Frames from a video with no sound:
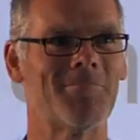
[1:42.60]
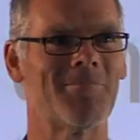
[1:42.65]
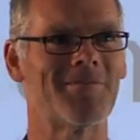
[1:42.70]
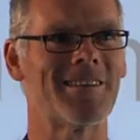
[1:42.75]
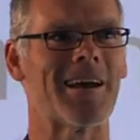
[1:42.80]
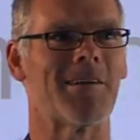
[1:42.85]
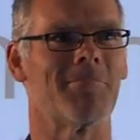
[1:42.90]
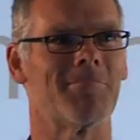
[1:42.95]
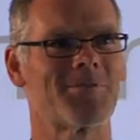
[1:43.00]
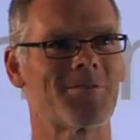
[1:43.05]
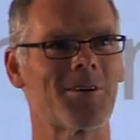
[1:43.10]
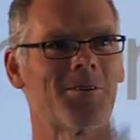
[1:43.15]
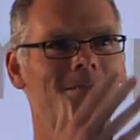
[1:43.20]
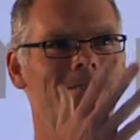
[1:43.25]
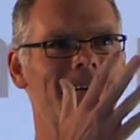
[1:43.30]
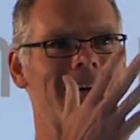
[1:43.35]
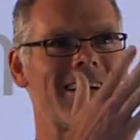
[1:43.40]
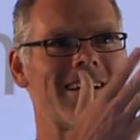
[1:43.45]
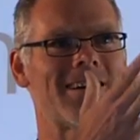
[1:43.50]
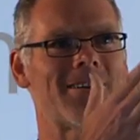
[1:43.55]
Yeah, so
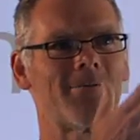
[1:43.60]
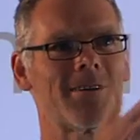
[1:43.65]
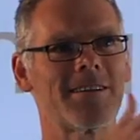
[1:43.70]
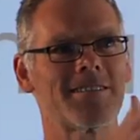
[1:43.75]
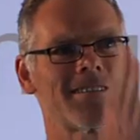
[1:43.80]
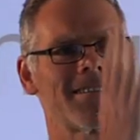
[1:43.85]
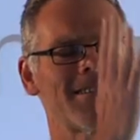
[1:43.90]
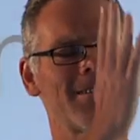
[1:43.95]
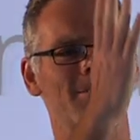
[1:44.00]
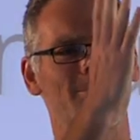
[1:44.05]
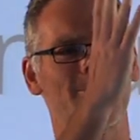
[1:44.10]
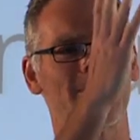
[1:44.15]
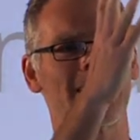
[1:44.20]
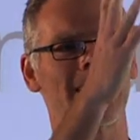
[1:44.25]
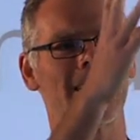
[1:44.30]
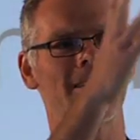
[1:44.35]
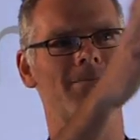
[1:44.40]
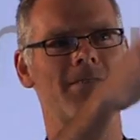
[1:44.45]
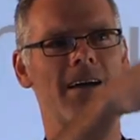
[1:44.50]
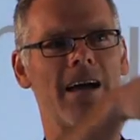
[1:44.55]
uh, Rachel, we
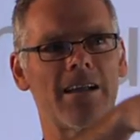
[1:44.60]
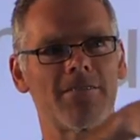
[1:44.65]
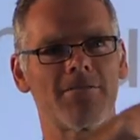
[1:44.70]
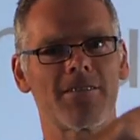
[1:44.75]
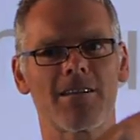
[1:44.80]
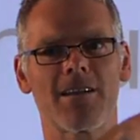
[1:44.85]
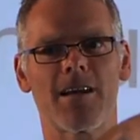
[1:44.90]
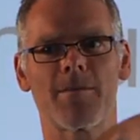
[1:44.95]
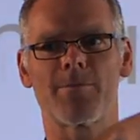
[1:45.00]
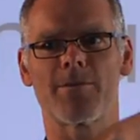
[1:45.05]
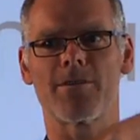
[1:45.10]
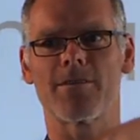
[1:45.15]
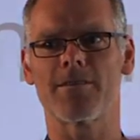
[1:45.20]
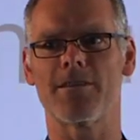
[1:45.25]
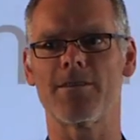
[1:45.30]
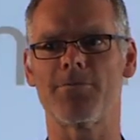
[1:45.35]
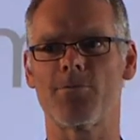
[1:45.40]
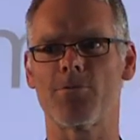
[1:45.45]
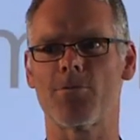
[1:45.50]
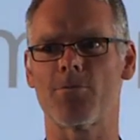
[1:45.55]
have Andre Clapper.
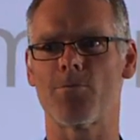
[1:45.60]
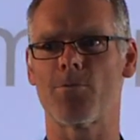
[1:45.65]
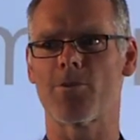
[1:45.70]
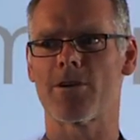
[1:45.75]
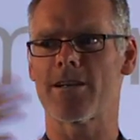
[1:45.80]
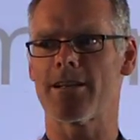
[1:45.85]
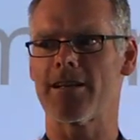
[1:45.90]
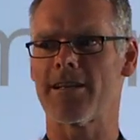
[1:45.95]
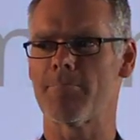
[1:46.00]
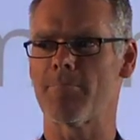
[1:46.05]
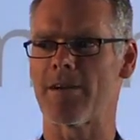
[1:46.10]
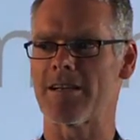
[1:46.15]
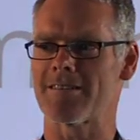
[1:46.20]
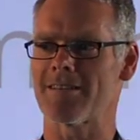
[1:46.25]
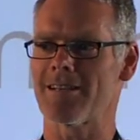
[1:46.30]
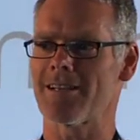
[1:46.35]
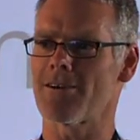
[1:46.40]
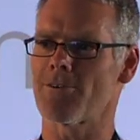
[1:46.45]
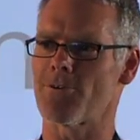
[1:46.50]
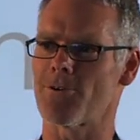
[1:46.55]
If you were in
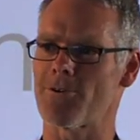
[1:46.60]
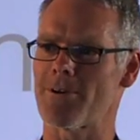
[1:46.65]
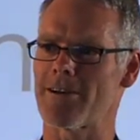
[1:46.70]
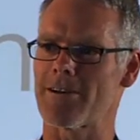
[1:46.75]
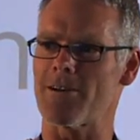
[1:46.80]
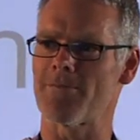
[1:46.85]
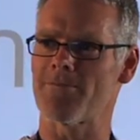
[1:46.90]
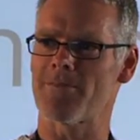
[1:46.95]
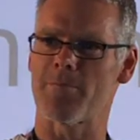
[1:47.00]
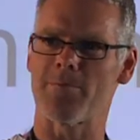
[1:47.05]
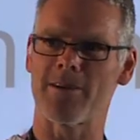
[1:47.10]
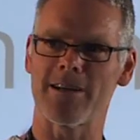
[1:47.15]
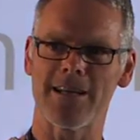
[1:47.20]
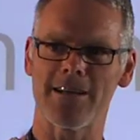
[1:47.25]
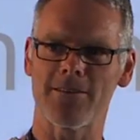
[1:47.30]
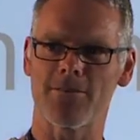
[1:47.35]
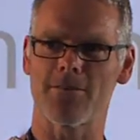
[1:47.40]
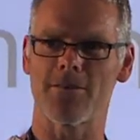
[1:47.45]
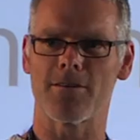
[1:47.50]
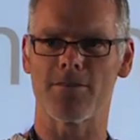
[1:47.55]
Bugzilla or you are now in
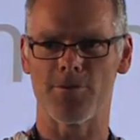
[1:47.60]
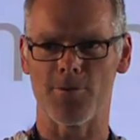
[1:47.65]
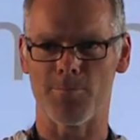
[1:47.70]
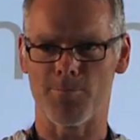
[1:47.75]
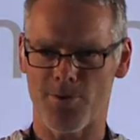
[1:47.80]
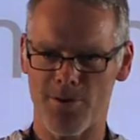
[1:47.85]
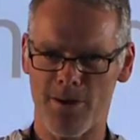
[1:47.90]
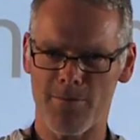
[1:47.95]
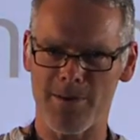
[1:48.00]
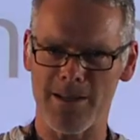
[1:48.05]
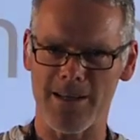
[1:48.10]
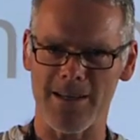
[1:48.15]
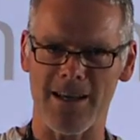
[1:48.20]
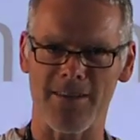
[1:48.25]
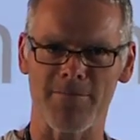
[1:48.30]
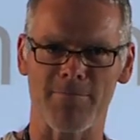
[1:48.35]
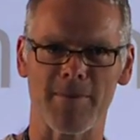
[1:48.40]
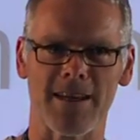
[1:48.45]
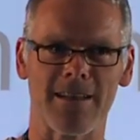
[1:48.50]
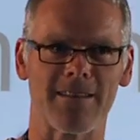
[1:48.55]
Phabricator, you probably
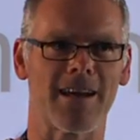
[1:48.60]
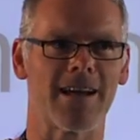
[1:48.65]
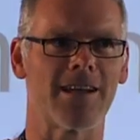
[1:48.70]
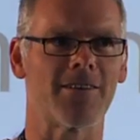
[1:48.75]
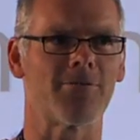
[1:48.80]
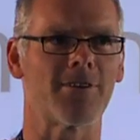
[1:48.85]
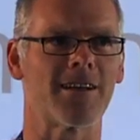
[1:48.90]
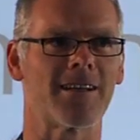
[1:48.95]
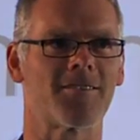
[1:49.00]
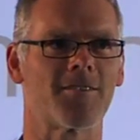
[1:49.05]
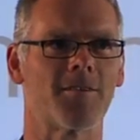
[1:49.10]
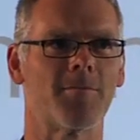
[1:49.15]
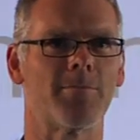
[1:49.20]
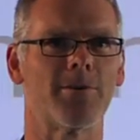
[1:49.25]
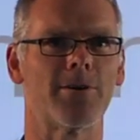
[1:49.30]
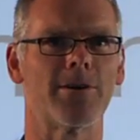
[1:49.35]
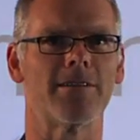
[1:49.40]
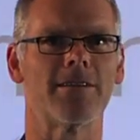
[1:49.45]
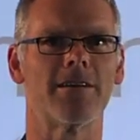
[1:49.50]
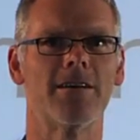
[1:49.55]
have met Andre at some
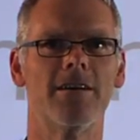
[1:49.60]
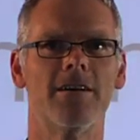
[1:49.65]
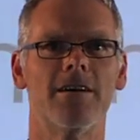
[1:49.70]
point.